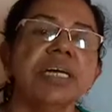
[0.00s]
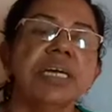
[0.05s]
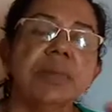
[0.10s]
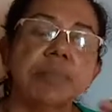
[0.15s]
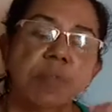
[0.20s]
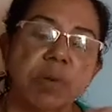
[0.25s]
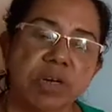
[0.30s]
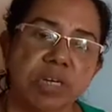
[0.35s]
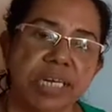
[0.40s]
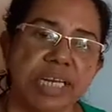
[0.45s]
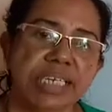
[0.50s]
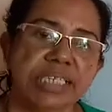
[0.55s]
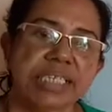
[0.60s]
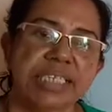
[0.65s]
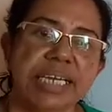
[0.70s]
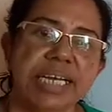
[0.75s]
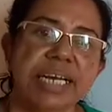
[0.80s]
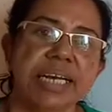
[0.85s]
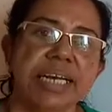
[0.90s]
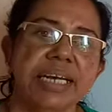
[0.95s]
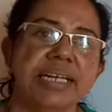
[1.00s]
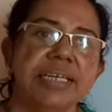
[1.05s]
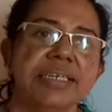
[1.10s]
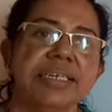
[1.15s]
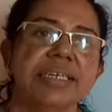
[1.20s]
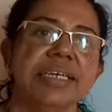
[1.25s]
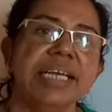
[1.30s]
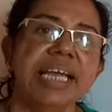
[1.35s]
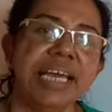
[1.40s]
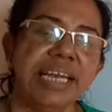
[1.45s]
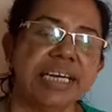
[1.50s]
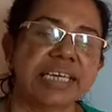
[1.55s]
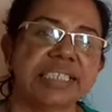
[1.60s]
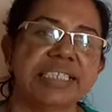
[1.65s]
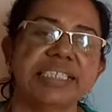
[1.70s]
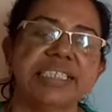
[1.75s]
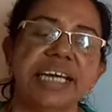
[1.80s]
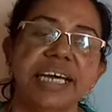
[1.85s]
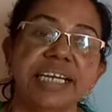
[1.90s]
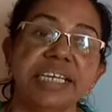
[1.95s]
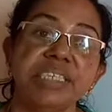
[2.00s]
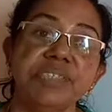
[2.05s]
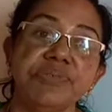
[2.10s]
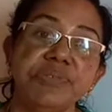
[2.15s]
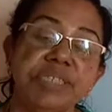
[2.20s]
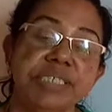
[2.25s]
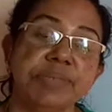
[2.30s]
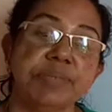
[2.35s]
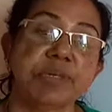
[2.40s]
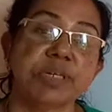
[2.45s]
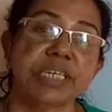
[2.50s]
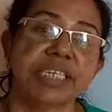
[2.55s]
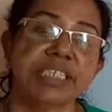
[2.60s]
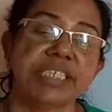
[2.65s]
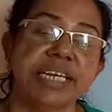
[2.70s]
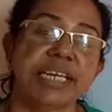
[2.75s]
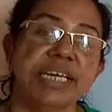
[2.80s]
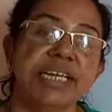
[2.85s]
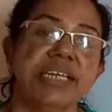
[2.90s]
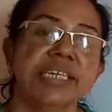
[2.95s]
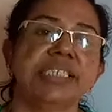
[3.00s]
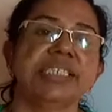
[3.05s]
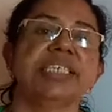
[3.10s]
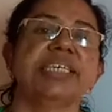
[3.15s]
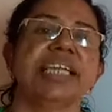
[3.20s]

potential energy, that is which potential energy?